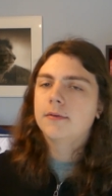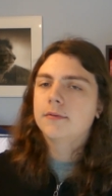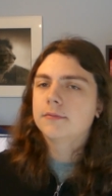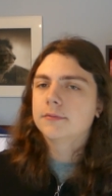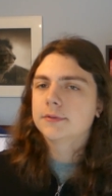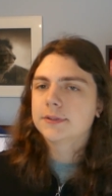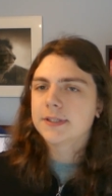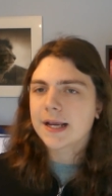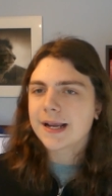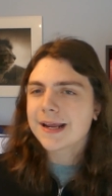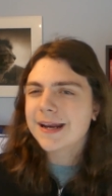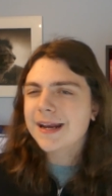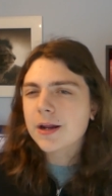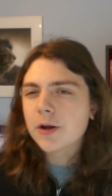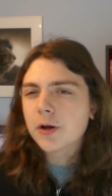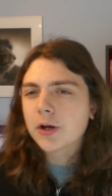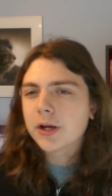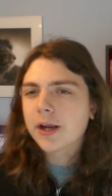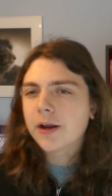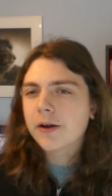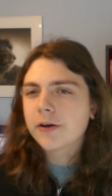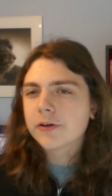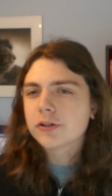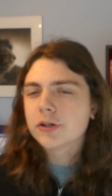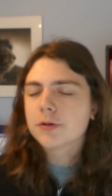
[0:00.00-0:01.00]
secondary
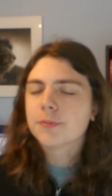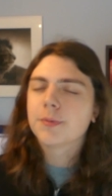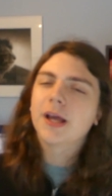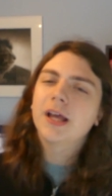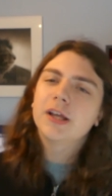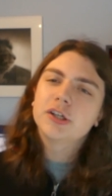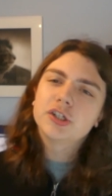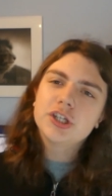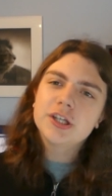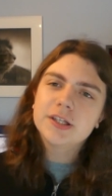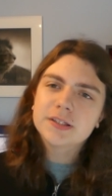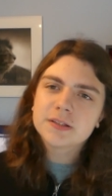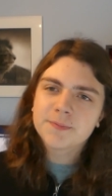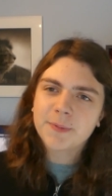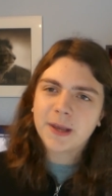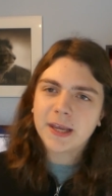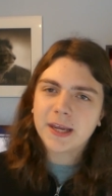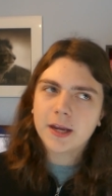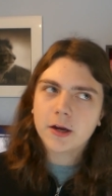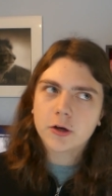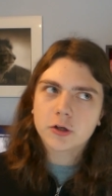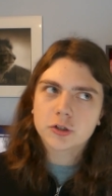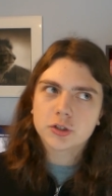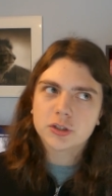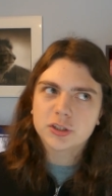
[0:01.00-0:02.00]
character. But she is a main
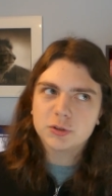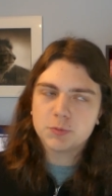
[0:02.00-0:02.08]
character